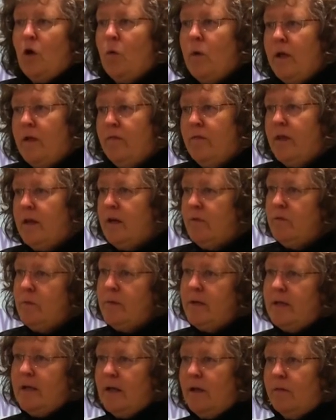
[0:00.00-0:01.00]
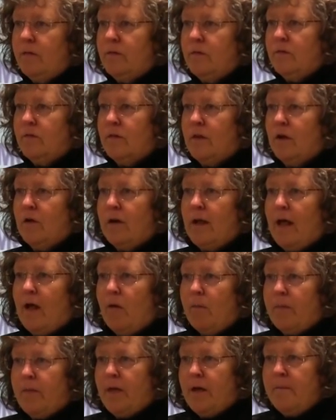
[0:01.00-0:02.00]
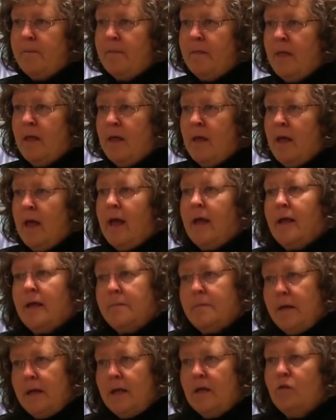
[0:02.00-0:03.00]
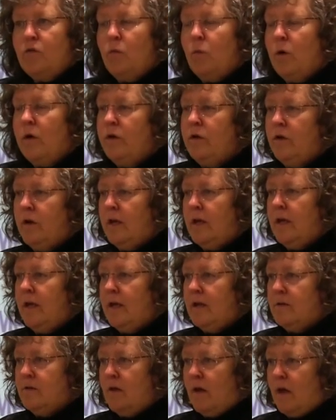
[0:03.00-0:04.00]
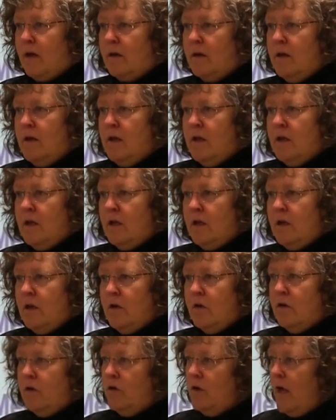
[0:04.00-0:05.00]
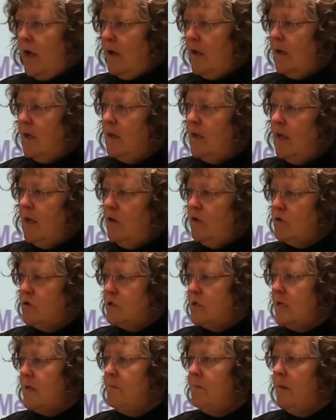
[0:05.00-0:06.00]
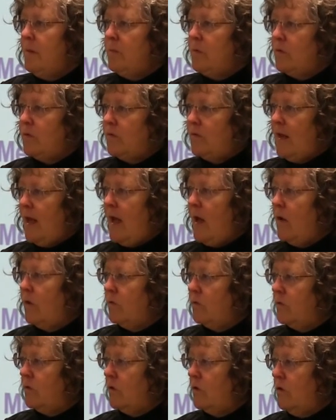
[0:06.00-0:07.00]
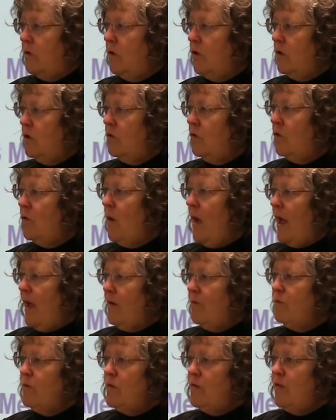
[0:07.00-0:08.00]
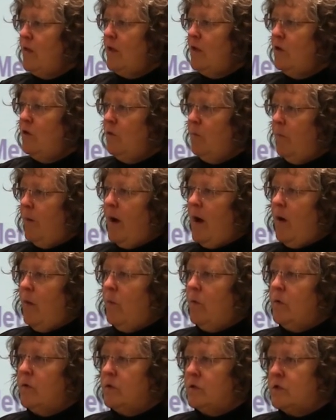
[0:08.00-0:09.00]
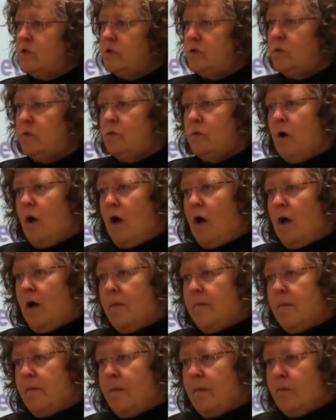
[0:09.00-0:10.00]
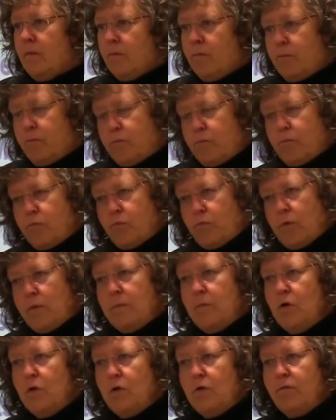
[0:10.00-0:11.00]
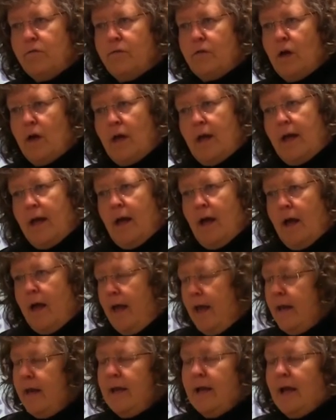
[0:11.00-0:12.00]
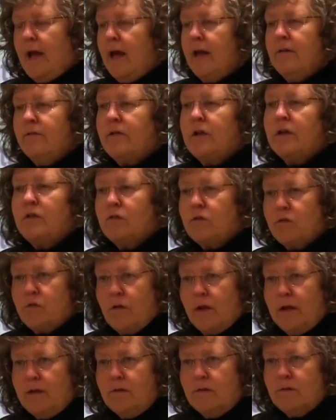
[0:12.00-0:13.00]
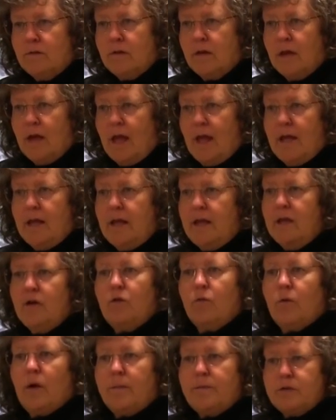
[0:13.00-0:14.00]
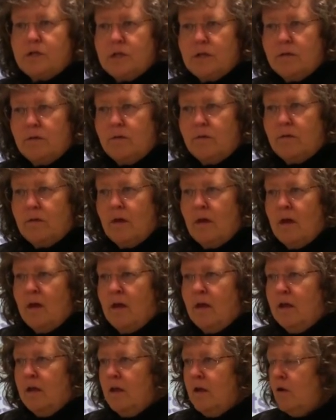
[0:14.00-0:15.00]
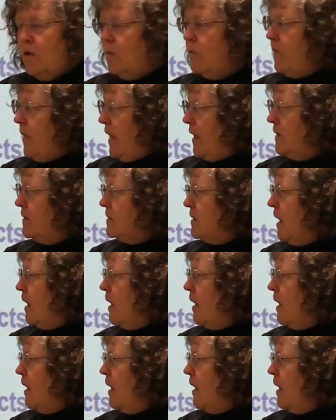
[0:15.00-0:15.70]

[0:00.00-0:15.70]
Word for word: knowing that everybody else is there to help them, committing to what you're going to get done, you know, you're not going to let your team members down. So you're going to do everything in your power to um, remove any kind of constraints, any interruptions, you know, that